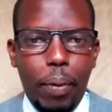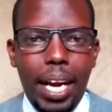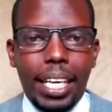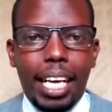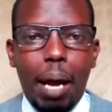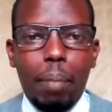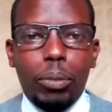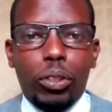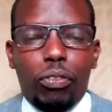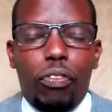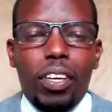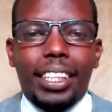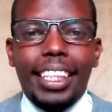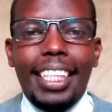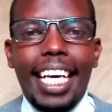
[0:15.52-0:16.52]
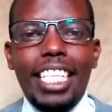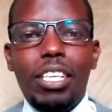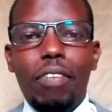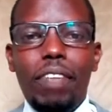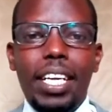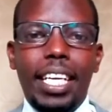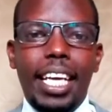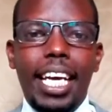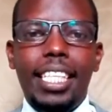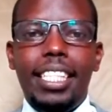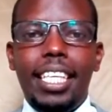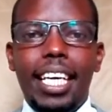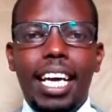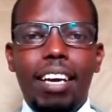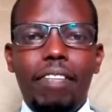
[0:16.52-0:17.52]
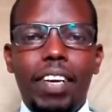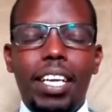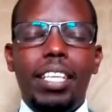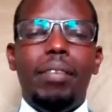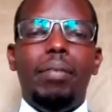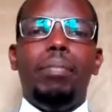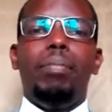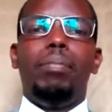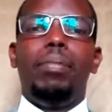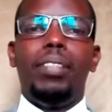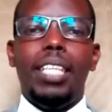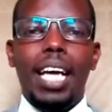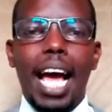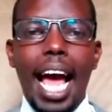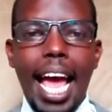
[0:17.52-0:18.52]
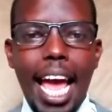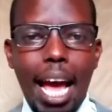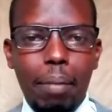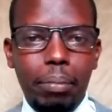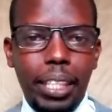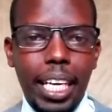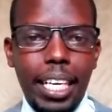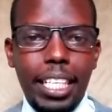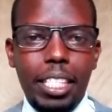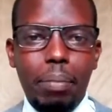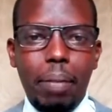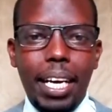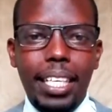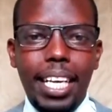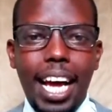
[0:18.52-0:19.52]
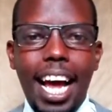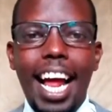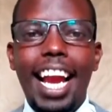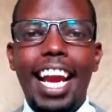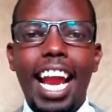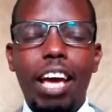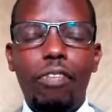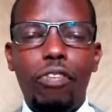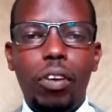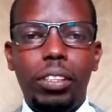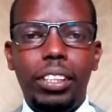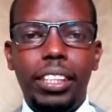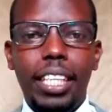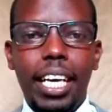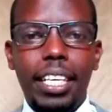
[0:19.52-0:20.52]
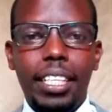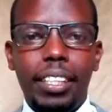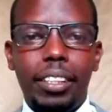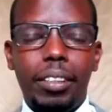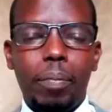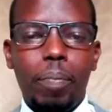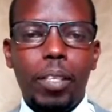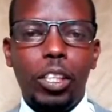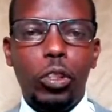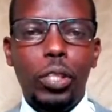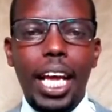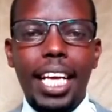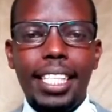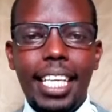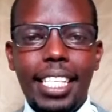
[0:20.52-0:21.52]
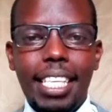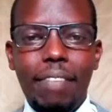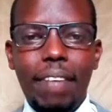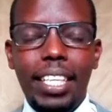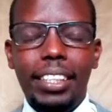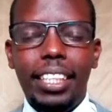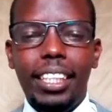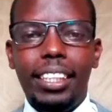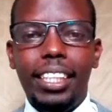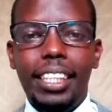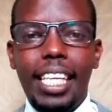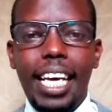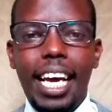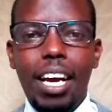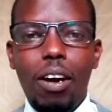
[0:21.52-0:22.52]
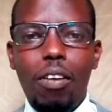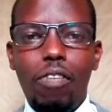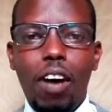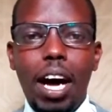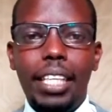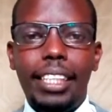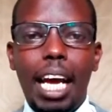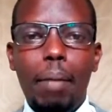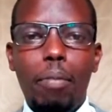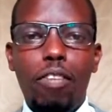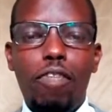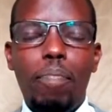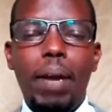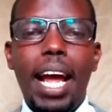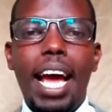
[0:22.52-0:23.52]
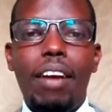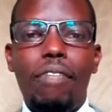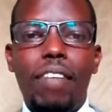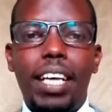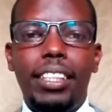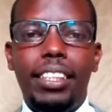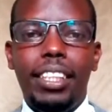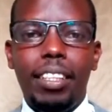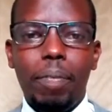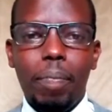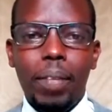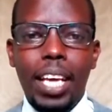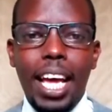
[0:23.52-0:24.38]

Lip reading: welcome to 40 Days of Engaging Heaven. I am Dennis Minor, Life Coach Dennis. Today is the 17th day of our time of prayer and fasting,